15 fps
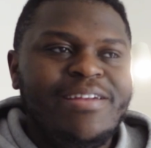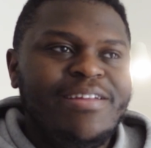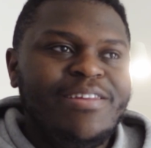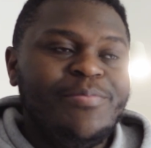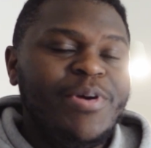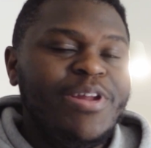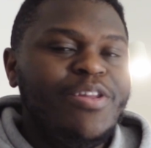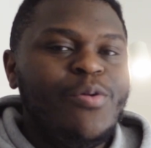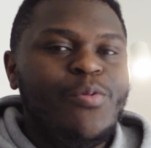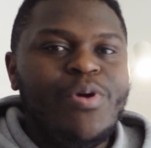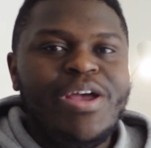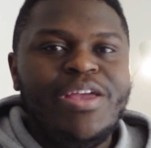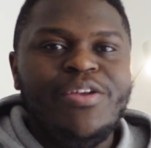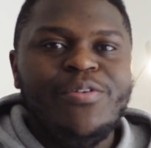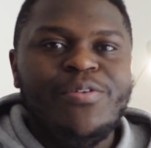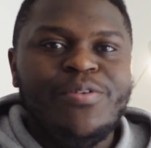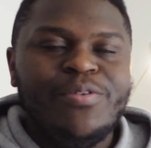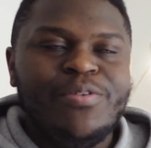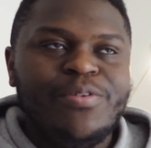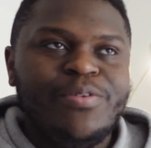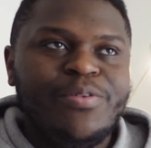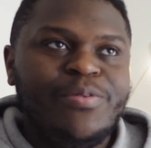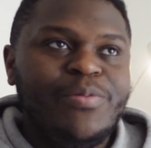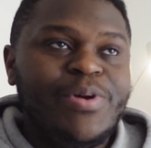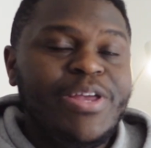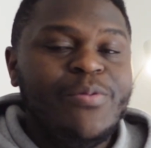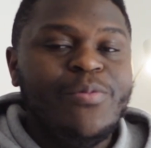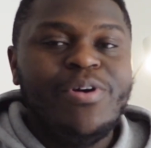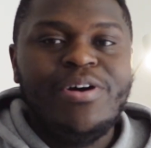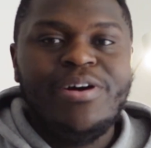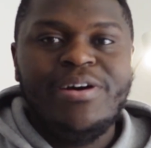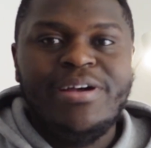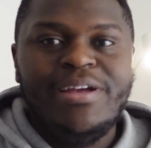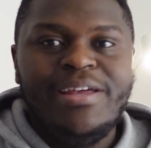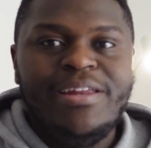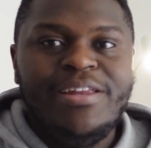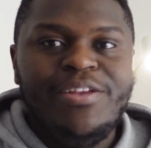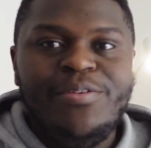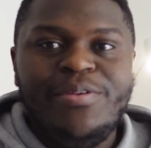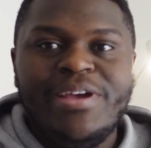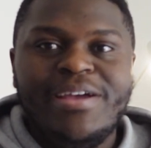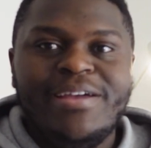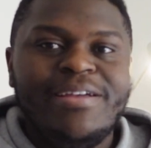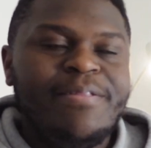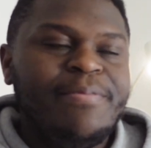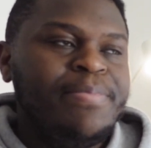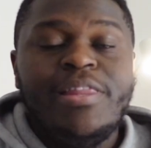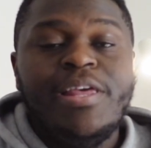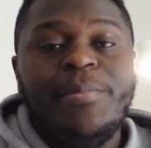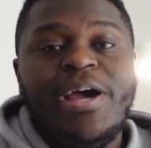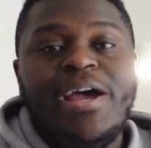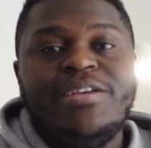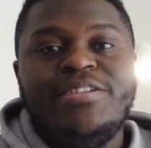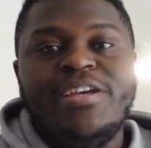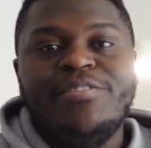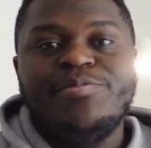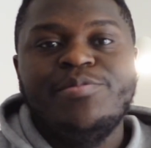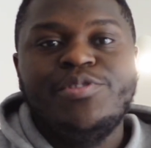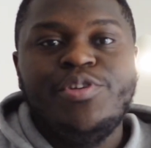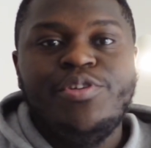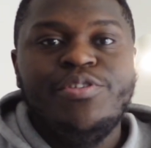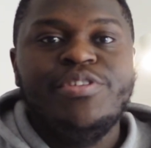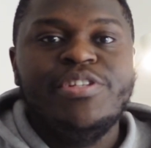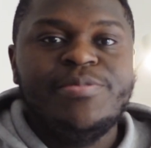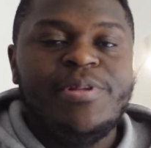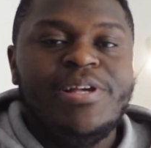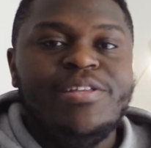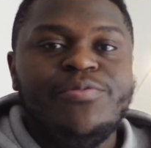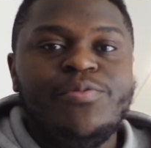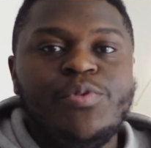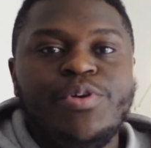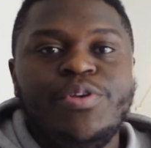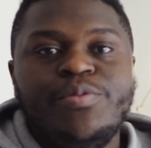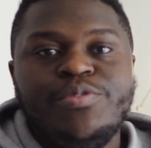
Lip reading: Depending on where you are in the UK, they might actually have some studio displays for you.